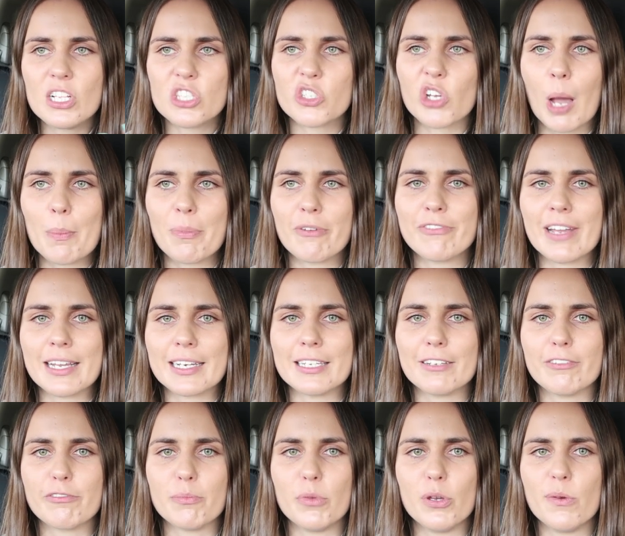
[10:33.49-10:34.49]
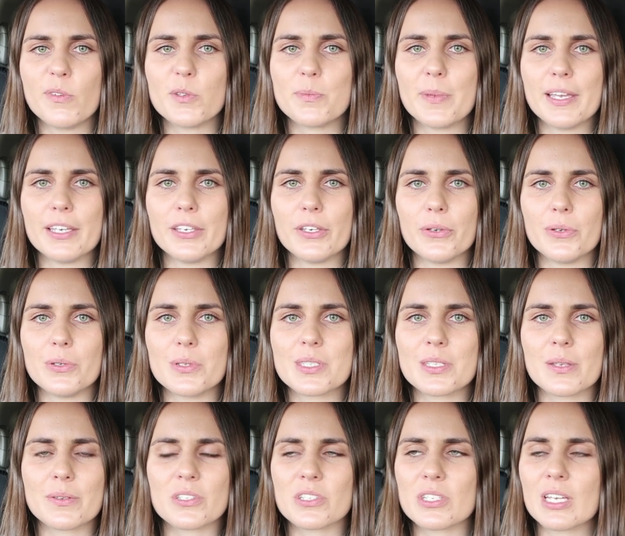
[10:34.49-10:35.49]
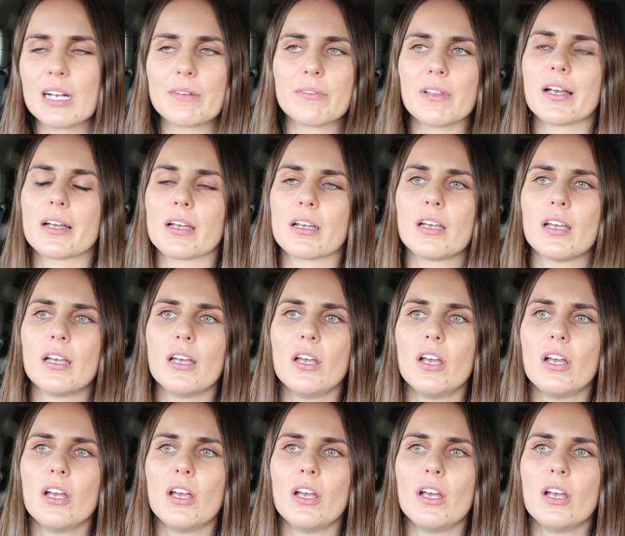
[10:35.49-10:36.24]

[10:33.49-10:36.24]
type effective moves being used, so it's just kind of like,